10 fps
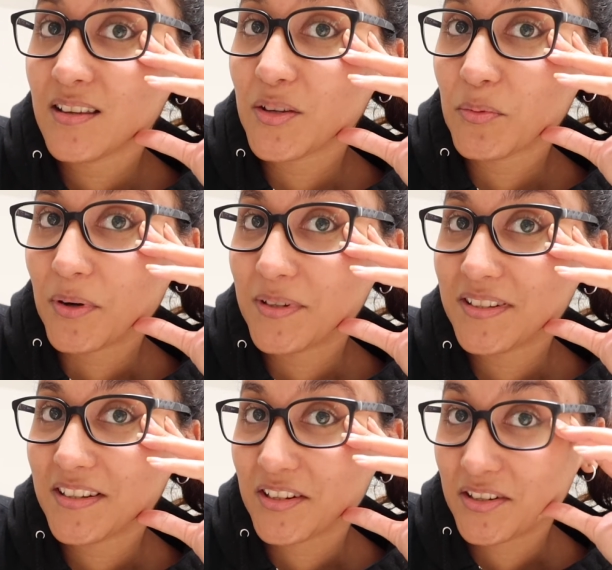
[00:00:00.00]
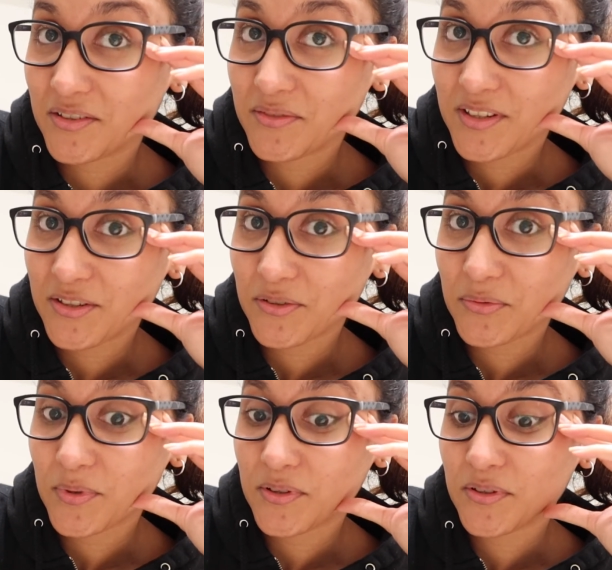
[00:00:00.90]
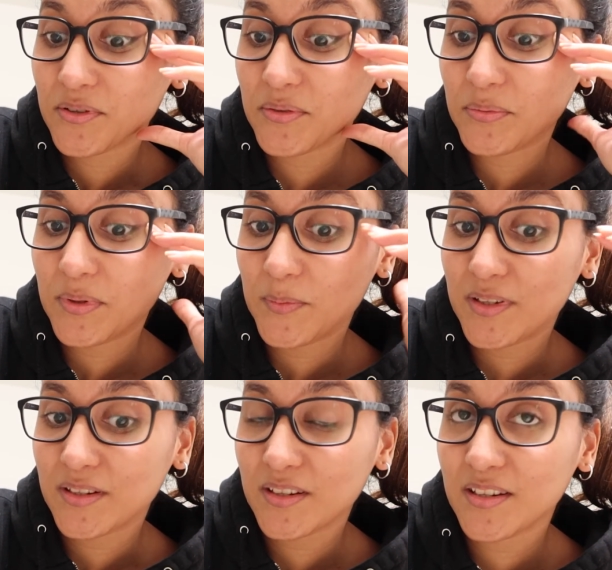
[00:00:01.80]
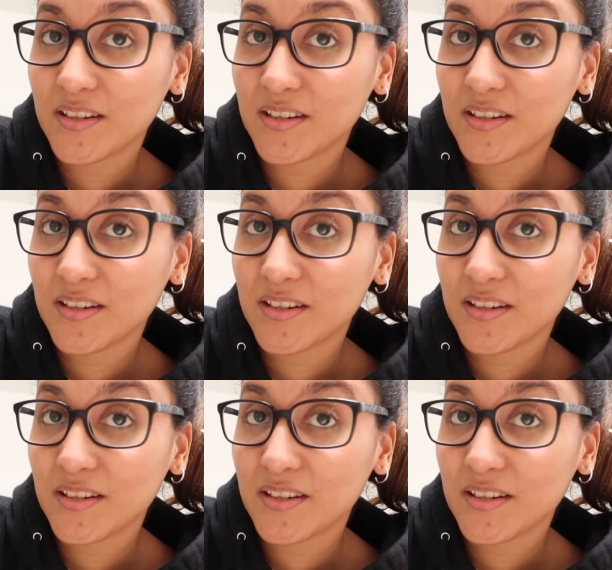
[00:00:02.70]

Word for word: you've probably seen a lot of videos where women